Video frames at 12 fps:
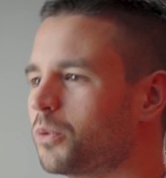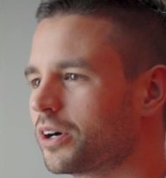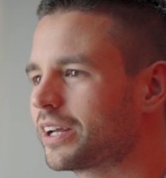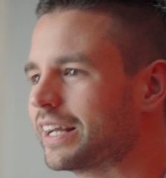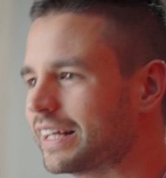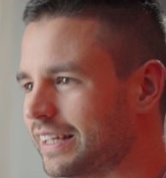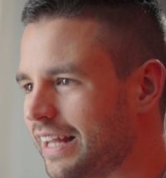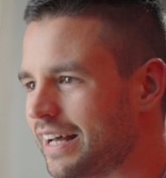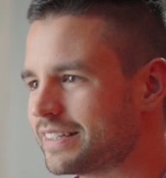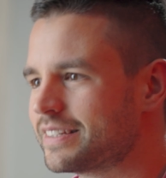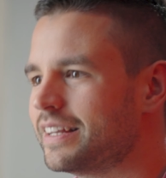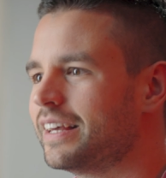working
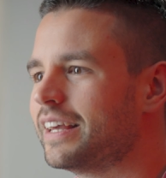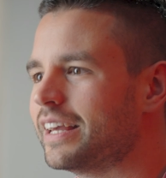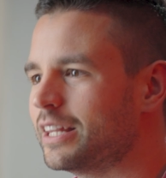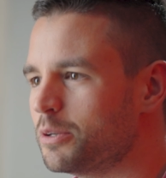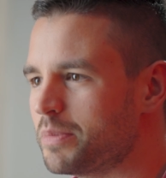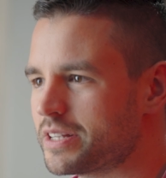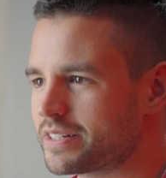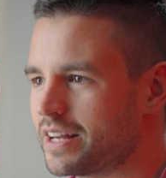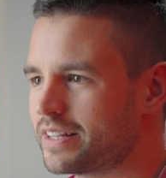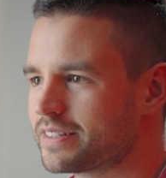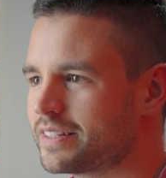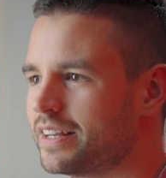less in the
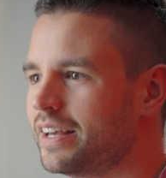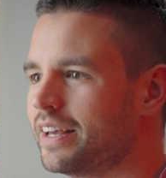business.